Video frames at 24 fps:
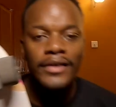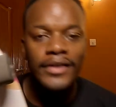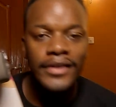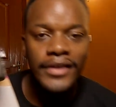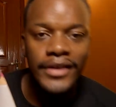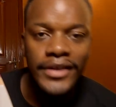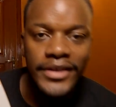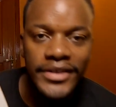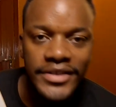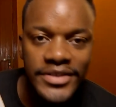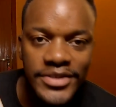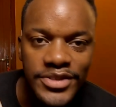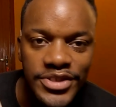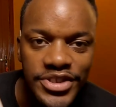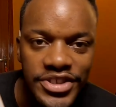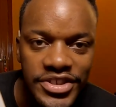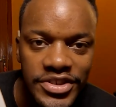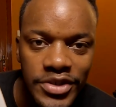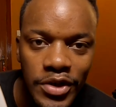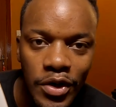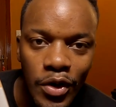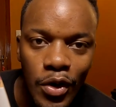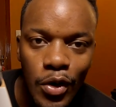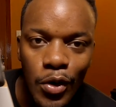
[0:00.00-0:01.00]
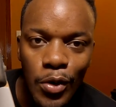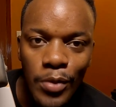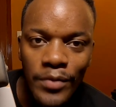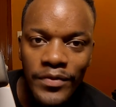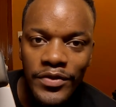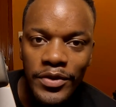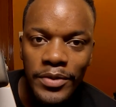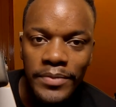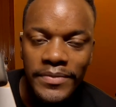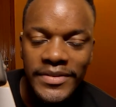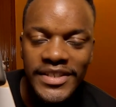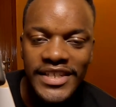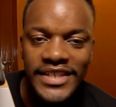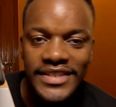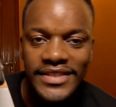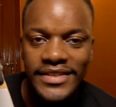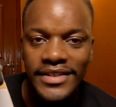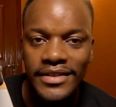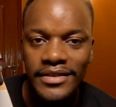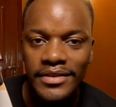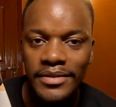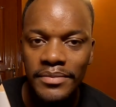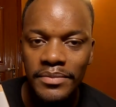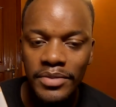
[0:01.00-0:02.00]
Okay, so just go home from
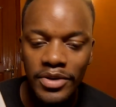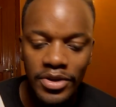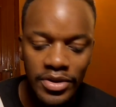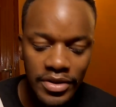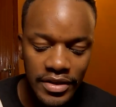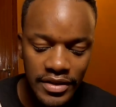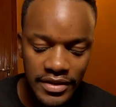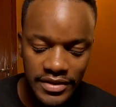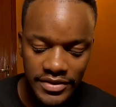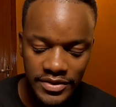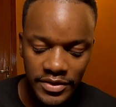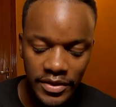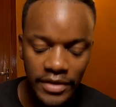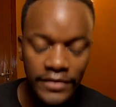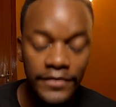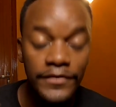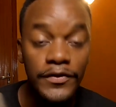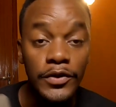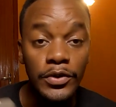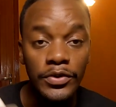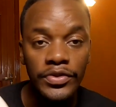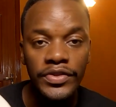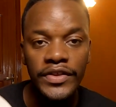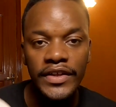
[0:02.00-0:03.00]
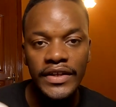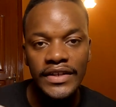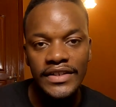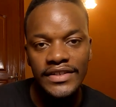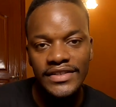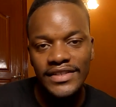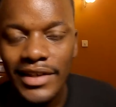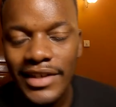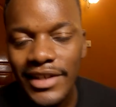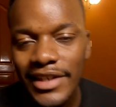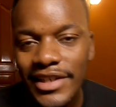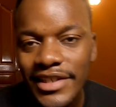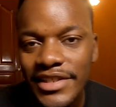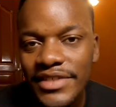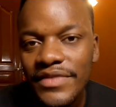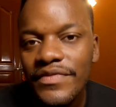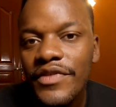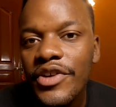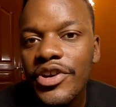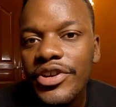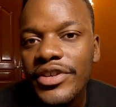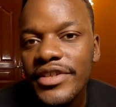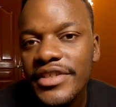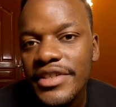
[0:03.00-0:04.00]
testing the board. So a few things. It is
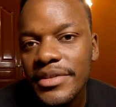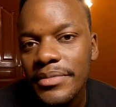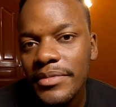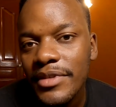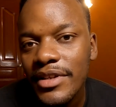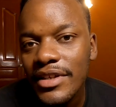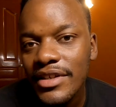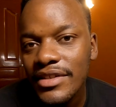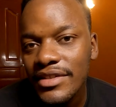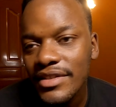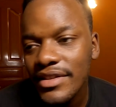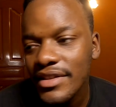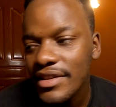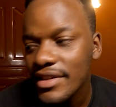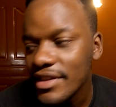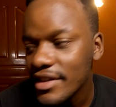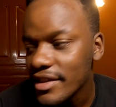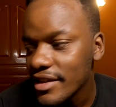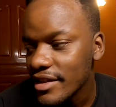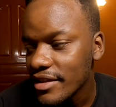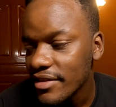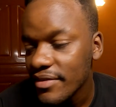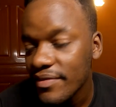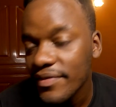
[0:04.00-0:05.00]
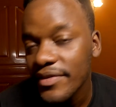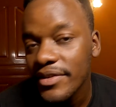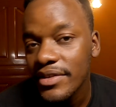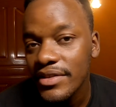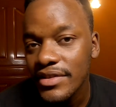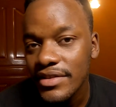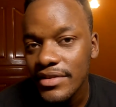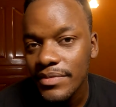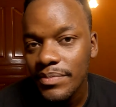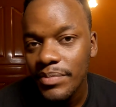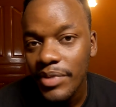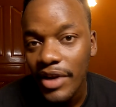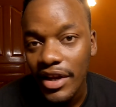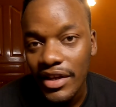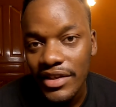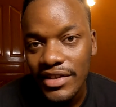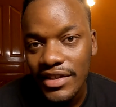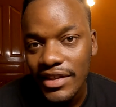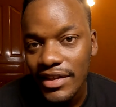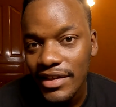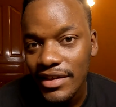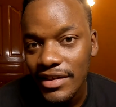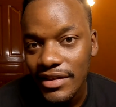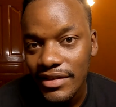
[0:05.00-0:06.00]
very similar to the dinghy, feels
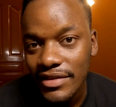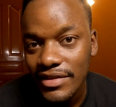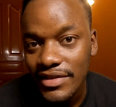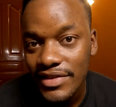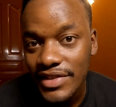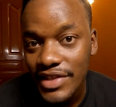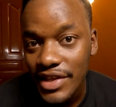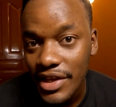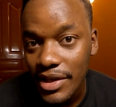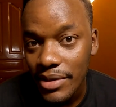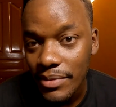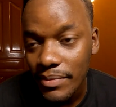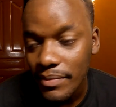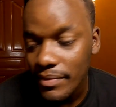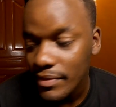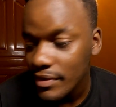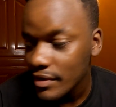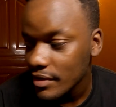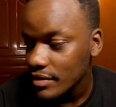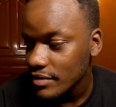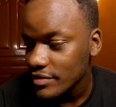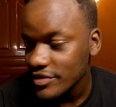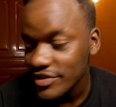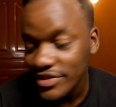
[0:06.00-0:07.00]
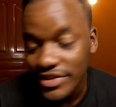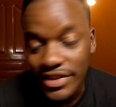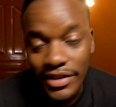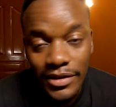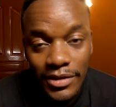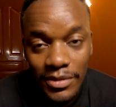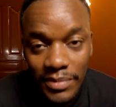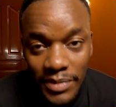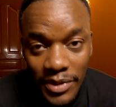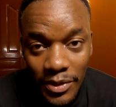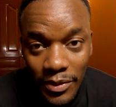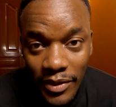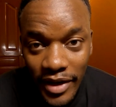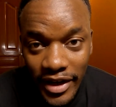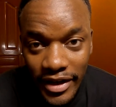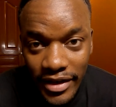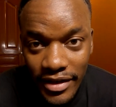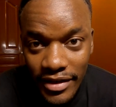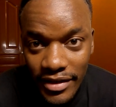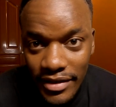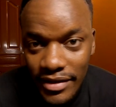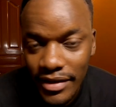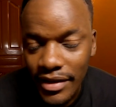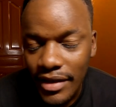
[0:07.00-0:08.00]
practically the same, just a little bit
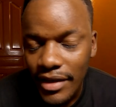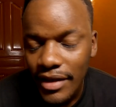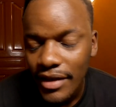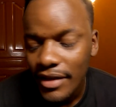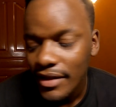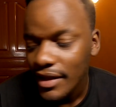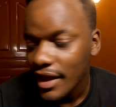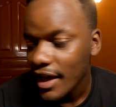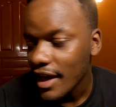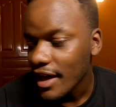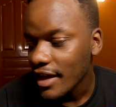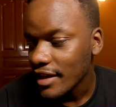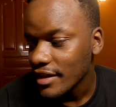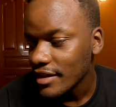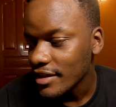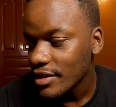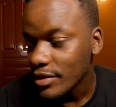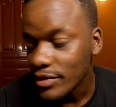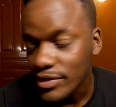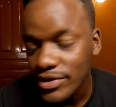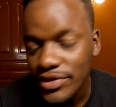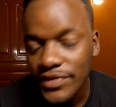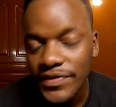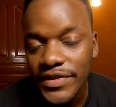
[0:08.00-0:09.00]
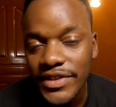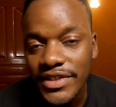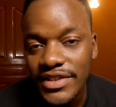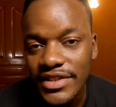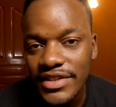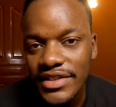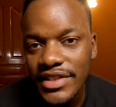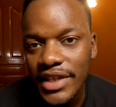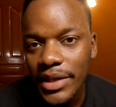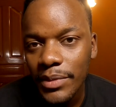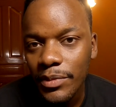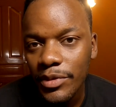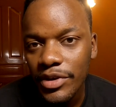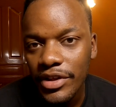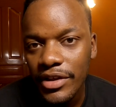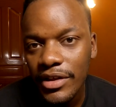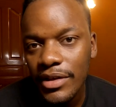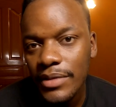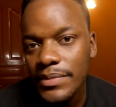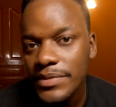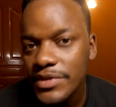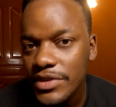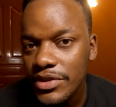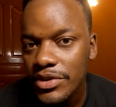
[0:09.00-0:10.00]
wider. And it also feels the same when it
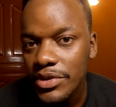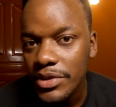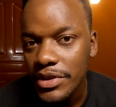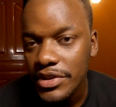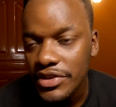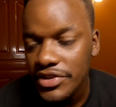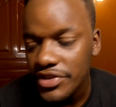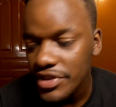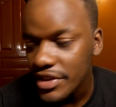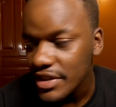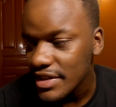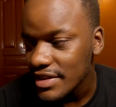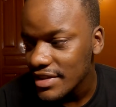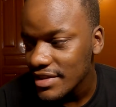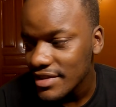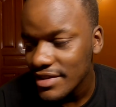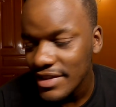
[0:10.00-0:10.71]
comes to doing tricks.